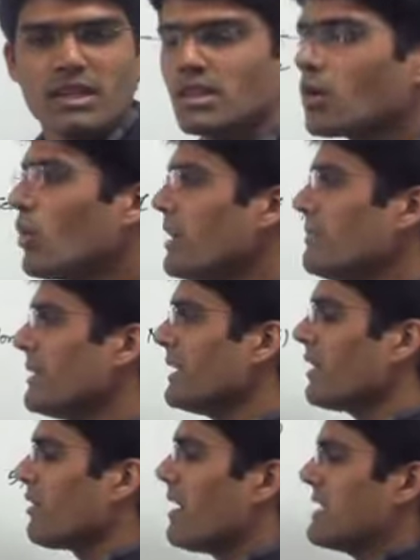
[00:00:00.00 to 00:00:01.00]
Now going by
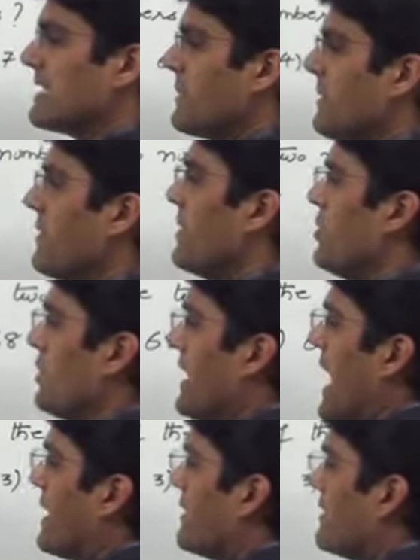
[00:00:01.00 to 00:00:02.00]
the concept, we know
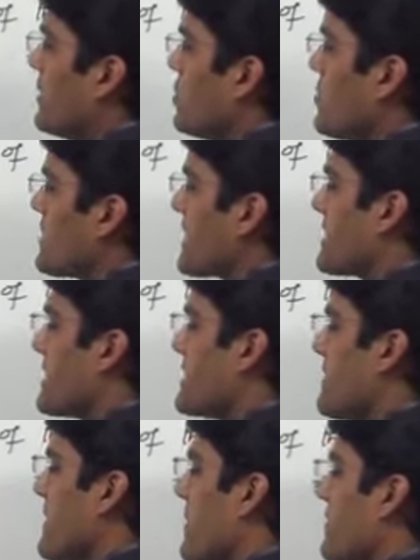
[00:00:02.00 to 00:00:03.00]
that the 2
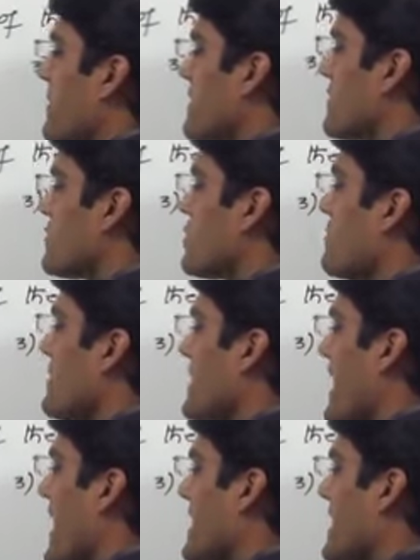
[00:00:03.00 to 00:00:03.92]
successive numbers should be